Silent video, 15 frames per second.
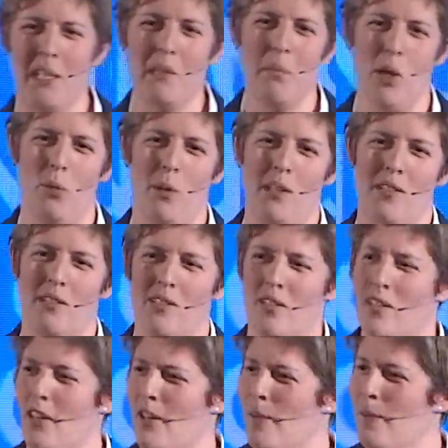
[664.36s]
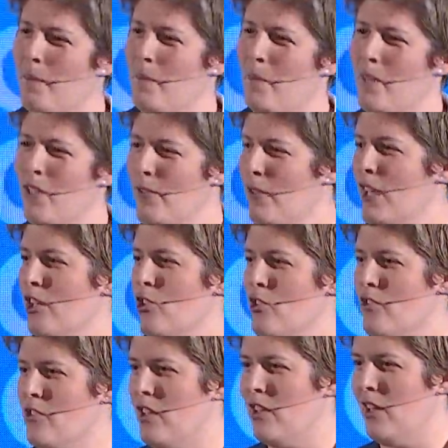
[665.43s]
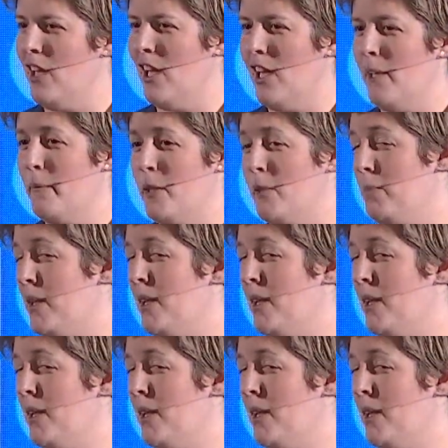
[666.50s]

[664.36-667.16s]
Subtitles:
big moments, in our interactions online with the